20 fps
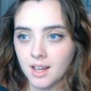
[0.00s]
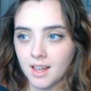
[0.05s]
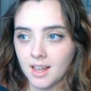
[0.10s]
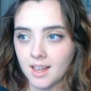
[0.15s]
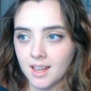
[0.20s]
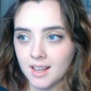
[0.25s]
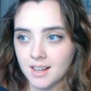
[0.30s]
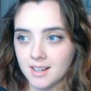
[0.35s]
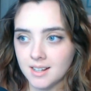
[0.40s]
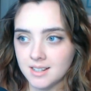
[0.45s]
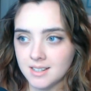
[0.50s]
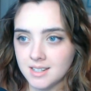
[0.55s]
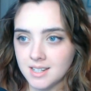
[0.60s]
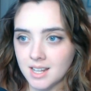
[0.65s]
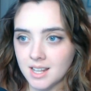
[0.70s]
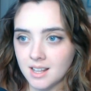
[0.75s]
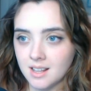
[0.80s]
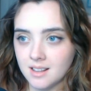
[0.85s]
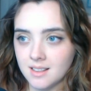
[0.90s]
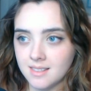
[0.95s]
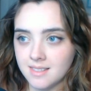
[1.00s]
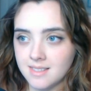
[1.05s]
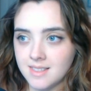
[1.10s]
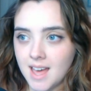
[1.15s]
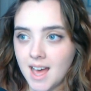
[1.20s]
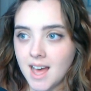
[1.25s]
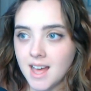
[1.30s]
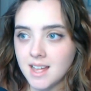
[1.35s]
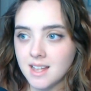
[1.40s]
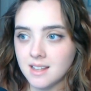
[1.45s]
And
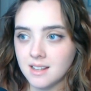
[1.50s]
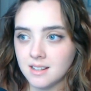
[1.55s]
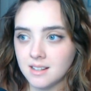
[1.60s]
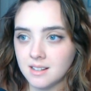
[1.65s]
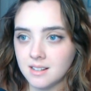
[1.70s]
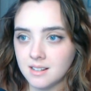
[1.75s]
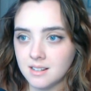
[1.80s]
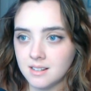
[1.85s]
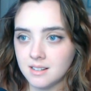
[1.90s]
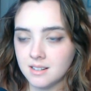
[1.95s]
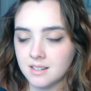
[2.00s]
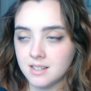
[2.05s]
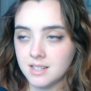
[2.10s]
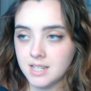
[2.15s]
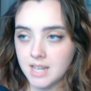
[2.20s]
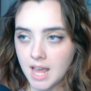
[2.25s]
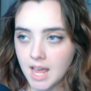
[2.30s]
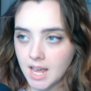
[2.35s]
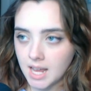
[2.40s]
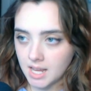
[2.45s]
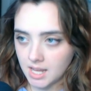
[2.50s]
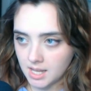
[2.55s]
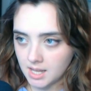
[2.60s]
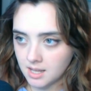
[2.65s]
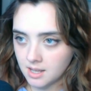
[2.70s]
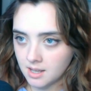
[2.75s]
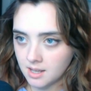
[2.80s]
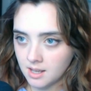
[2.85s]
that day,